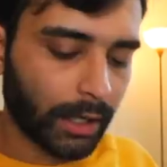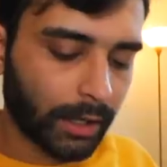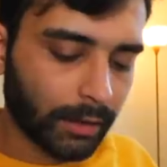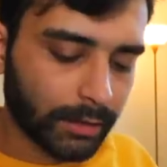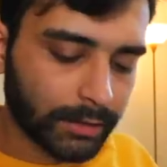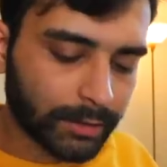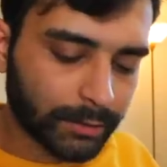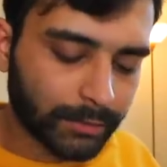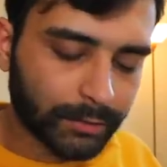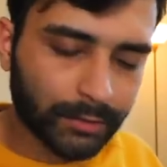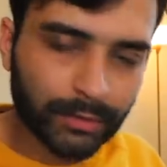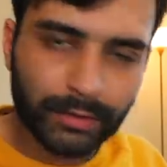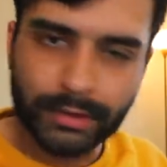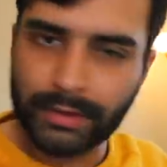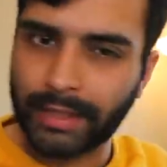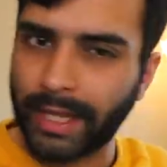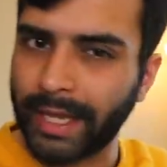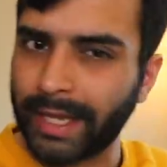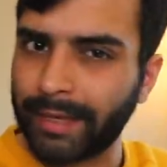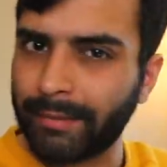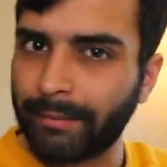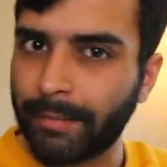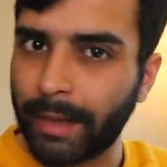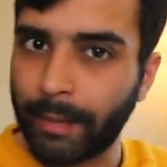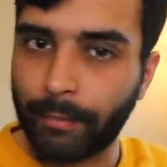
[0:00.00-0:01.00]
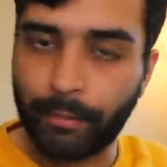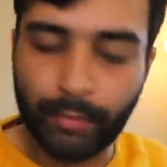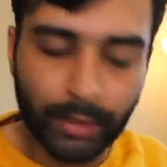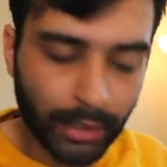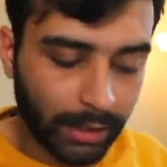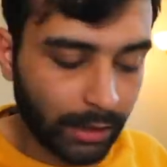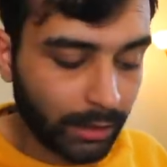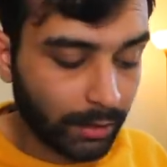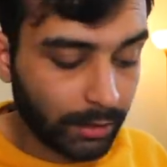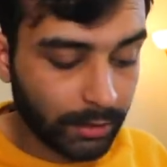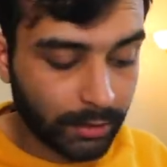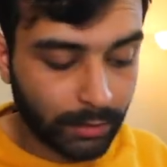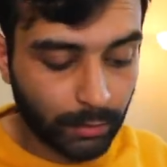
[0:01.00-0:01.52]
a thin
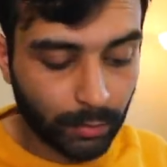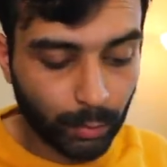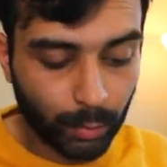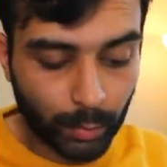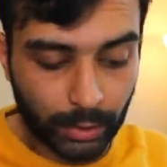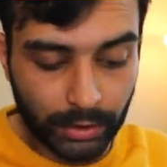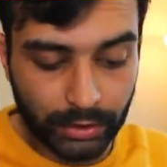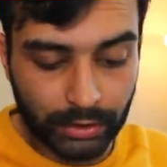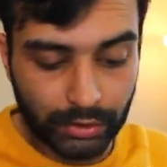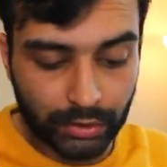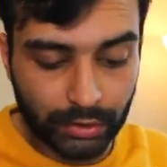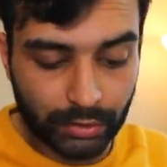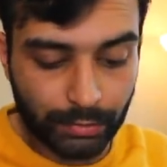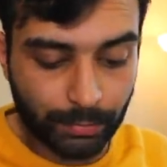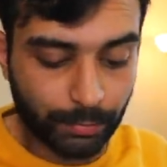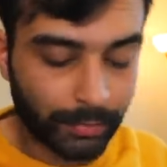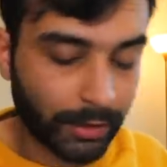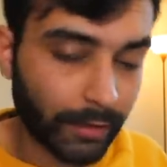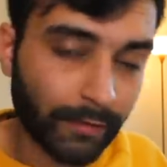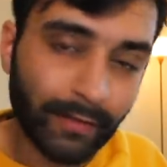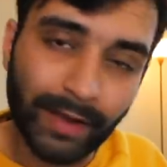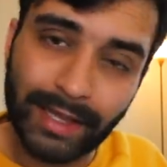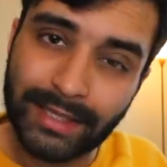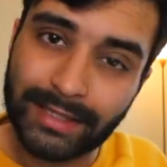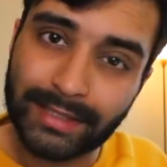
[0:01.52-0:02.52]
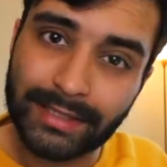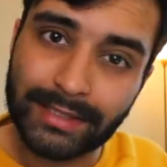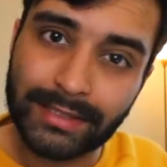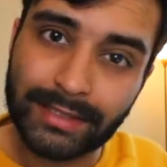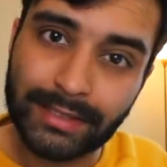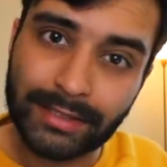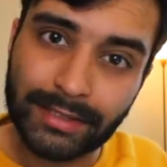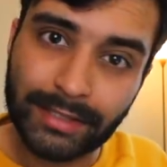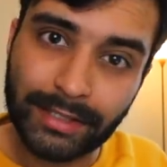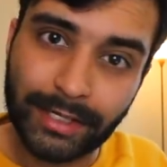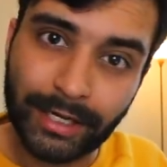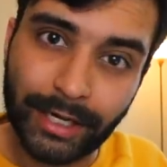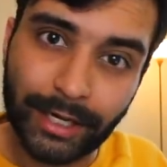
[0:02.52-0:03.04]
membrane which
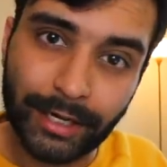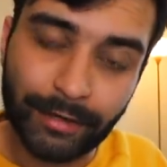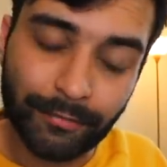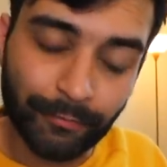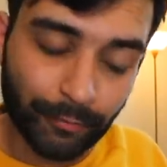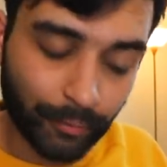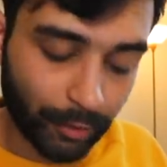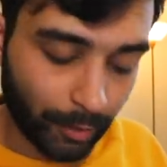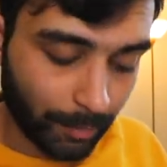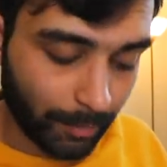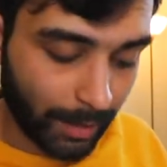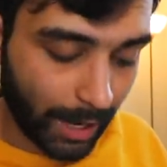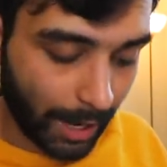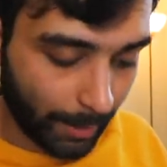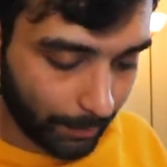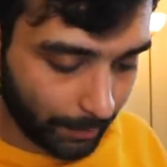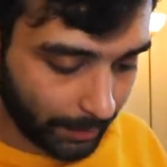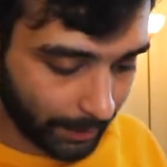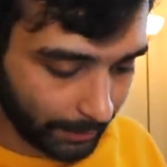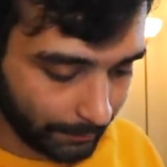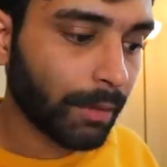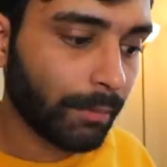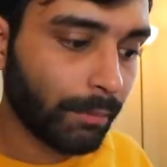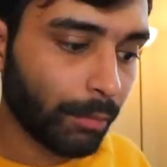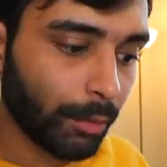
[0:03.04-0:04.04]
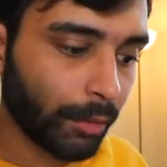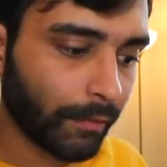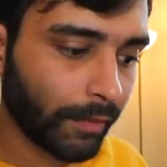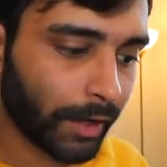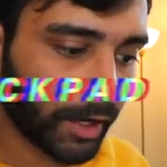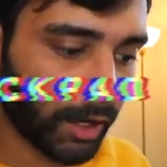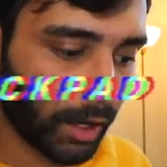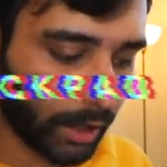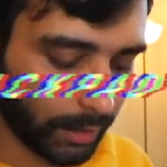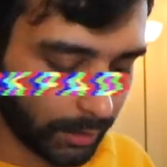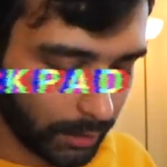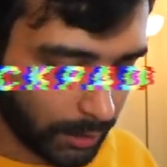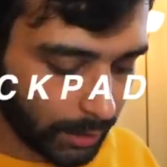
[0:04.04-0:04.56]
prevents it from happening. Moving
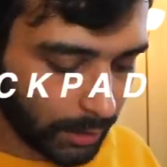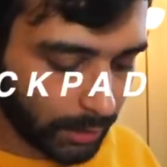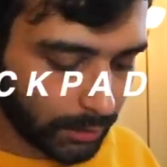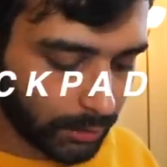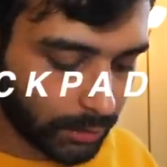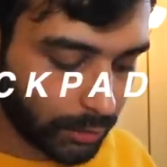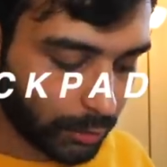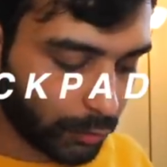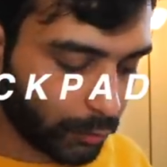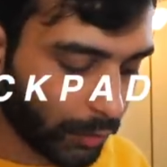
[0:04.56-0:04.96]
on, the